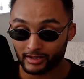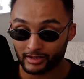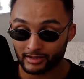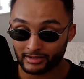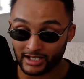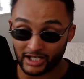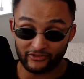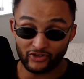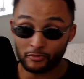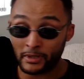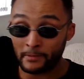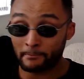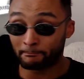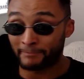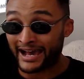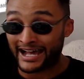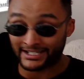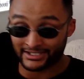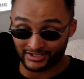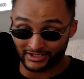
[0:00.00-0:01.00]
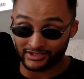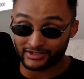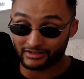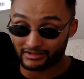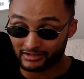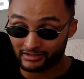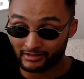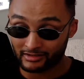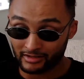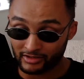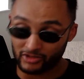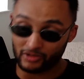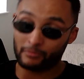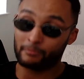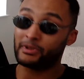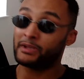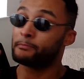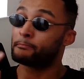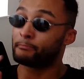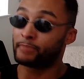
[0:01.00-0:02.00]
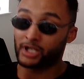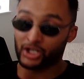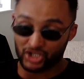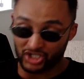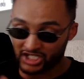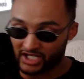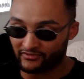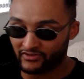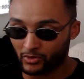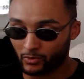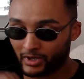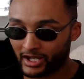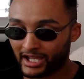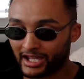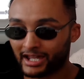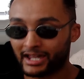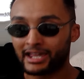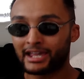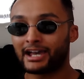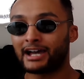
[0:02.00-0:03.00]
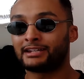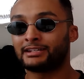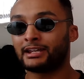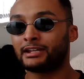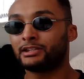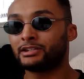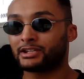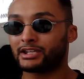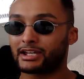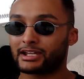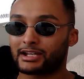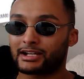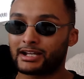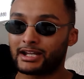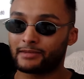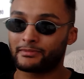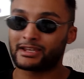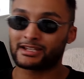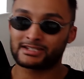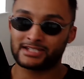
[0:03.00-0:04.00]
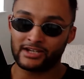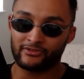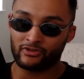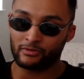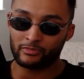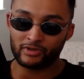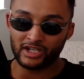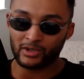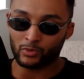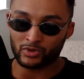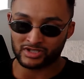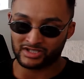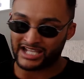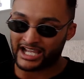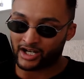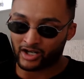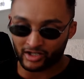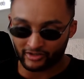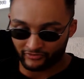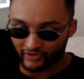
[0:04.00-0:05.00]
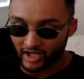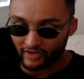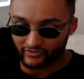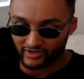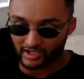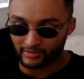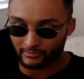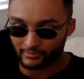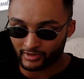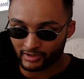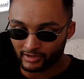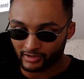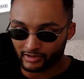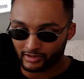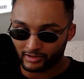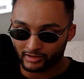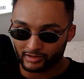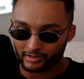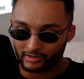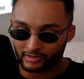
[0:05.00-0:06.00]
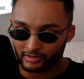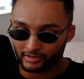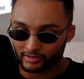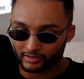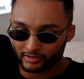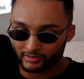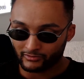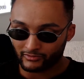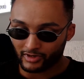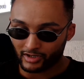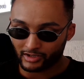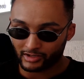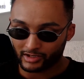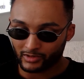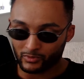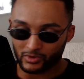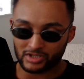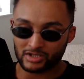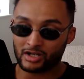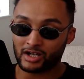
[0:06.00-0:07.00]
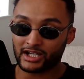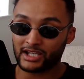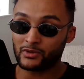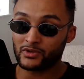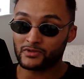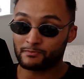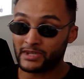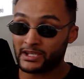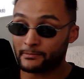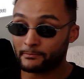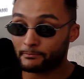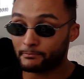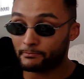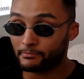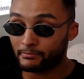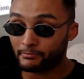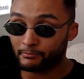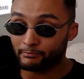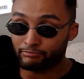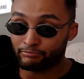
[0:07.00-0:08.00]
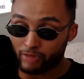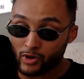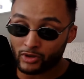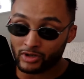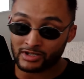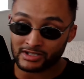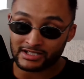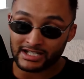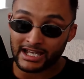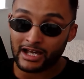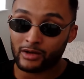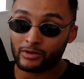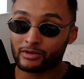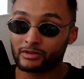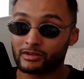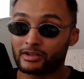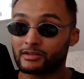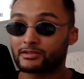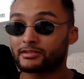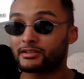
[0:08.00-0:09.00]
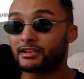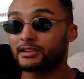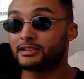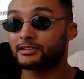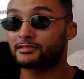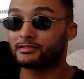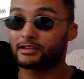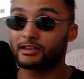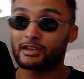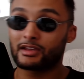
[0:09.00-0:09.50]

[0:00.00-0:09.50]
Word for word: Now, if you've been battered and you're being bludgeoned everywhere and then you get clipped, that's different. But it wasn't that kind of fight for him, right? It wasn't like he was being broken down and he's